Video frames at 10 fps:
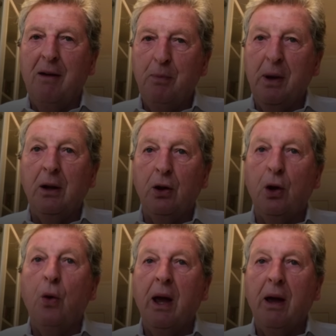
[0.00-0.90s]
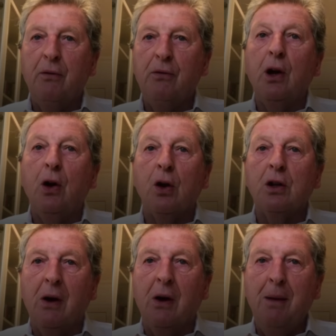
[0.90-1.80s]
have been doing it for a
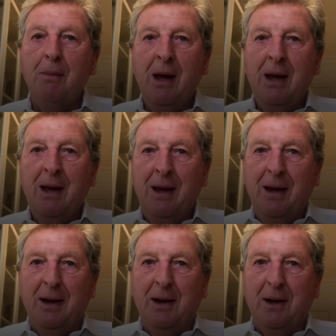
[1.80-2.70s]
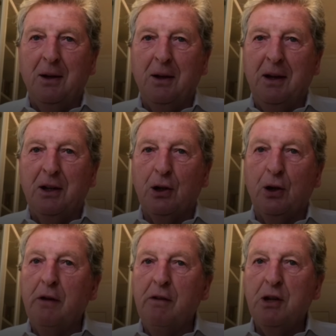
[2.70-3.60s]
long time. Uh,
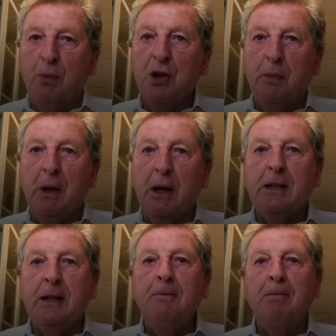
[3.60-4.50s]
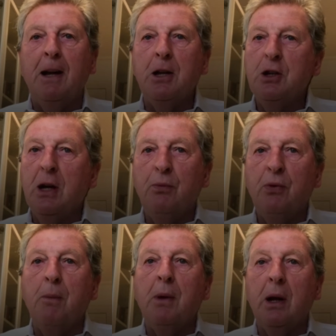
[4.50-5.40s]
it's a lot of responsibility managing a
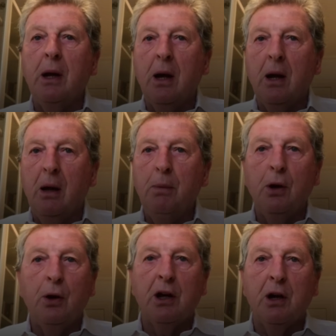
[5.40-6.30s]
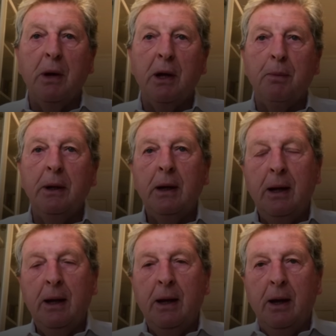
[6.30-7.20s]
Premier League club, a lot of commitment.
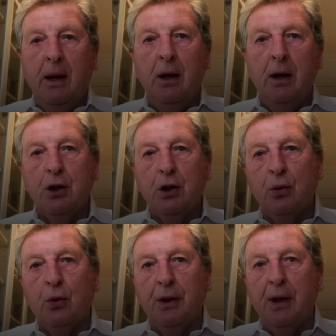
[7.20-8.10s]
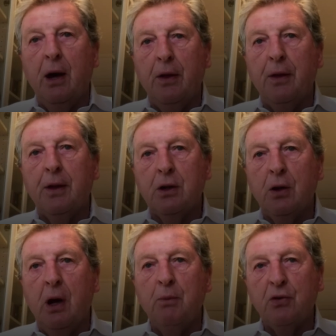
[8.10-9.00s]
And I just thought now that the
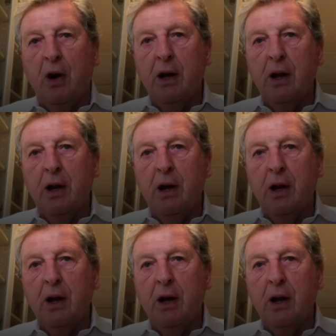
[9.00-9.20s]
time was